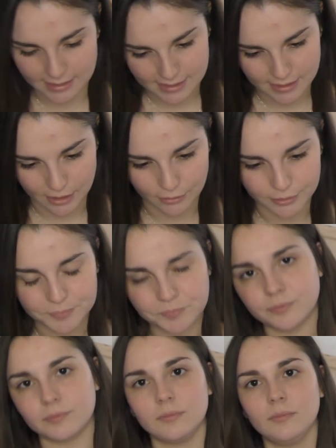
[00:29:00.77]
itself
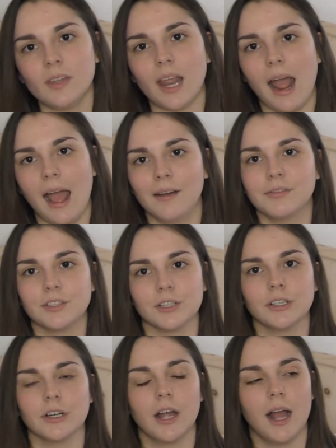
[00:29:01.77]

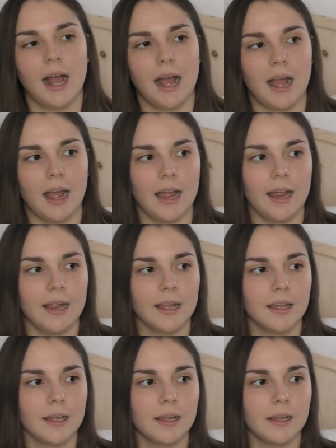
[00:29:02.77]
after I
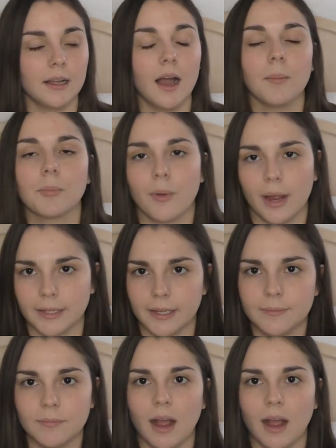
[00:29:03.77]
got pregnant.